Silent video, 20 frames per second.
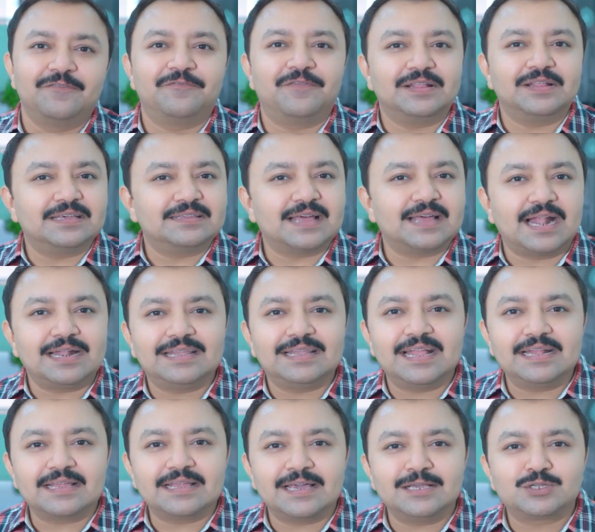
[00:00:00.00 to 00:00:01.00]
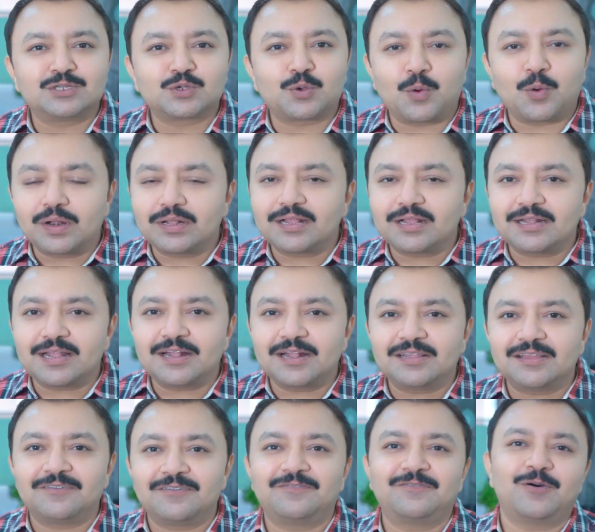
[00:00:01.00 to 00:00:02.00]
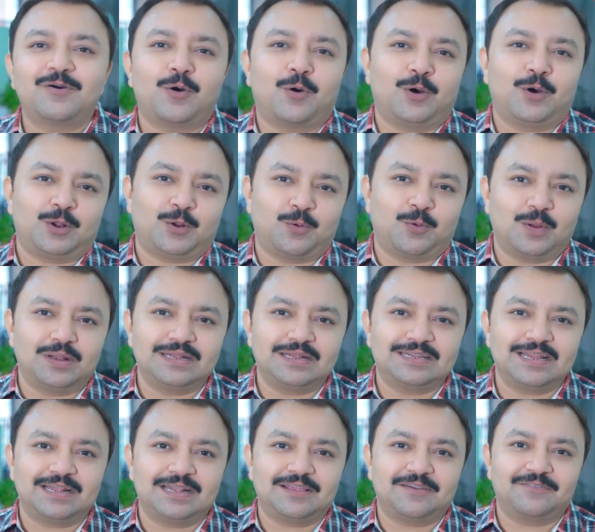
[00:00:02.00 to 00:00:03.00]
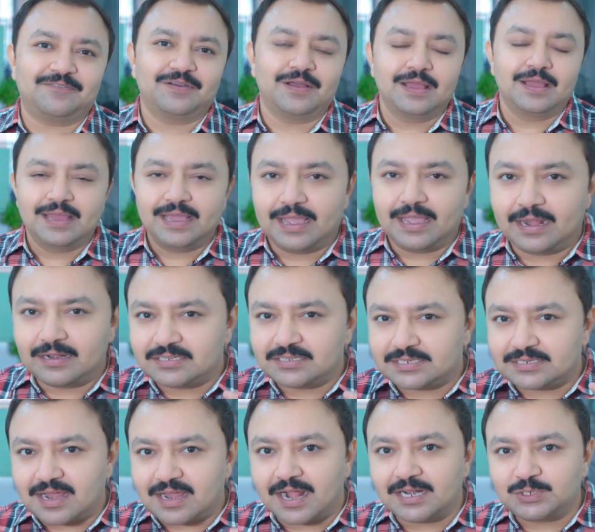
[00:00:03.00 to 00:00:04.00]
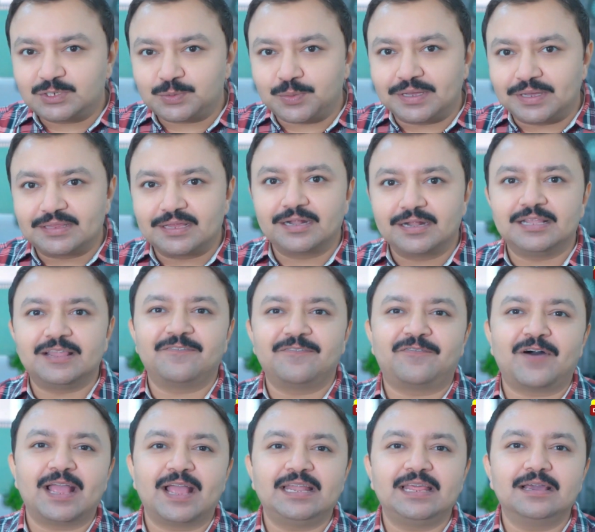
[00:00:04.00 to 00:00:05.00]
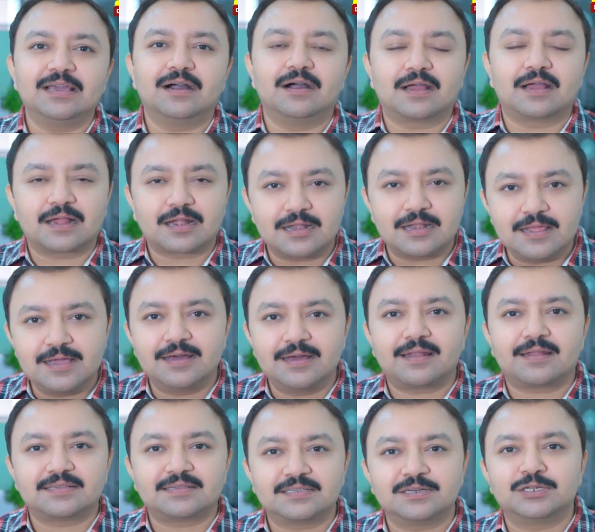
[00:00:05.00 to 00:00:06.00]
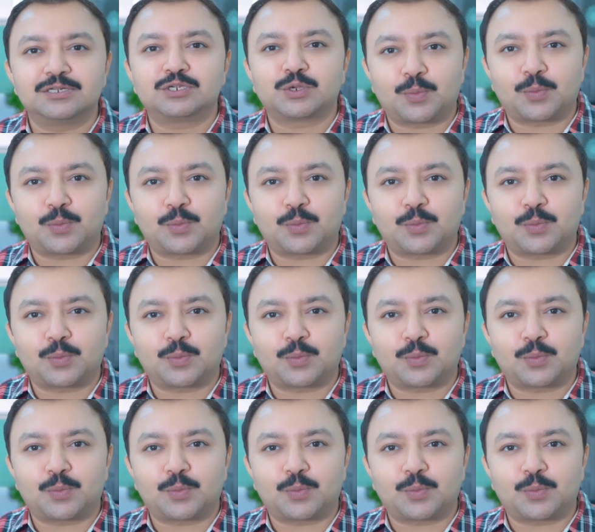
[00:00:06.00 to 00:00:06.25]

whether that data is quantitative or qualitative. It starts with defining a clear research